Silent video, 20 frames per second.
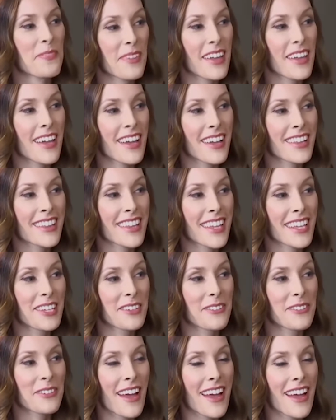Yeah, thank you
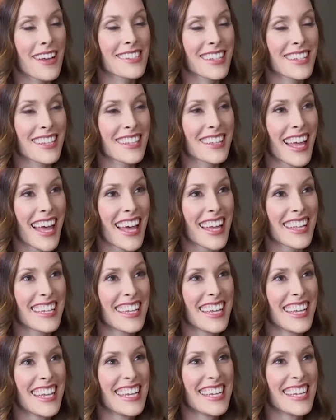for asking that.
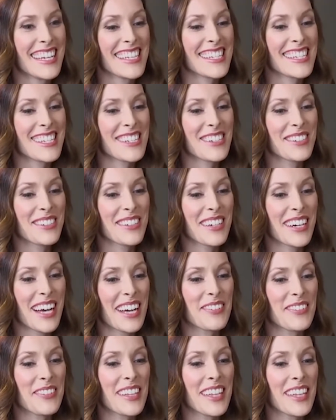So I
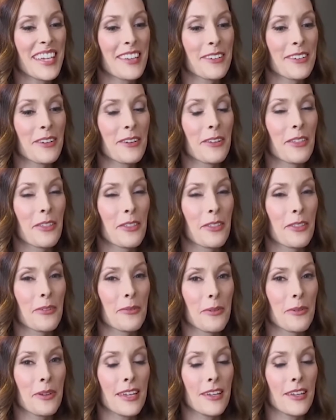feel like there are
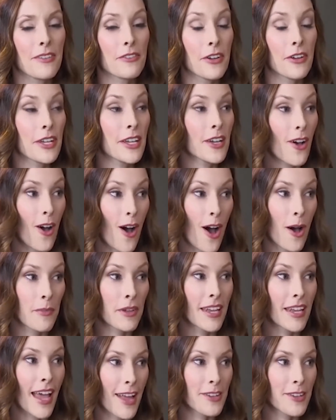three very
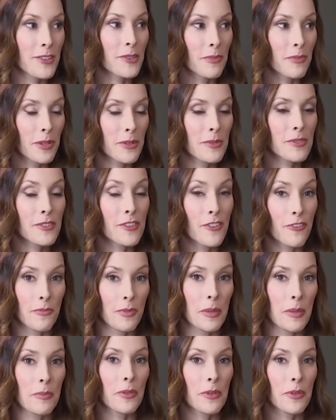common attributes of
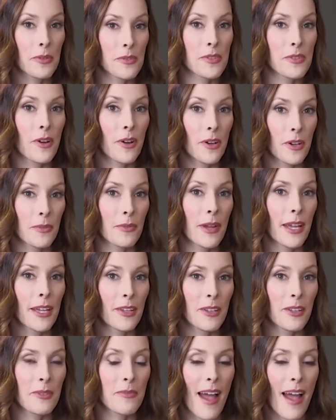people who start a
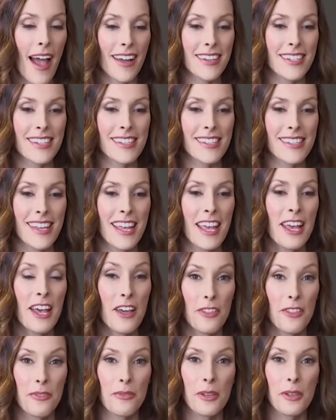regular practice,
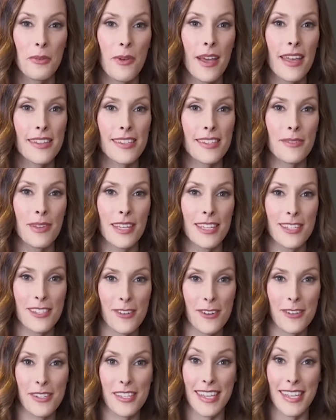three ways that we can
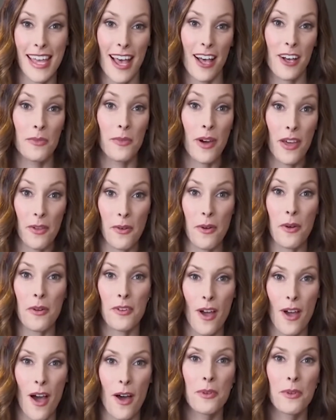start to tell whether or
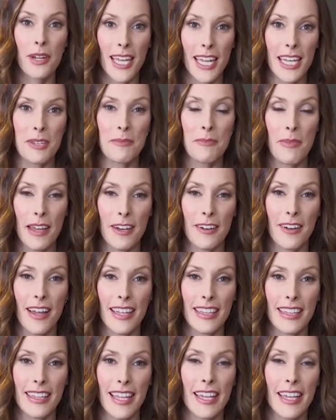not we're getting better
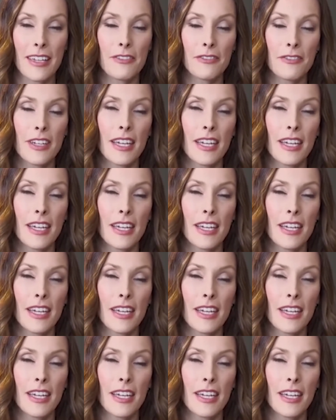at life,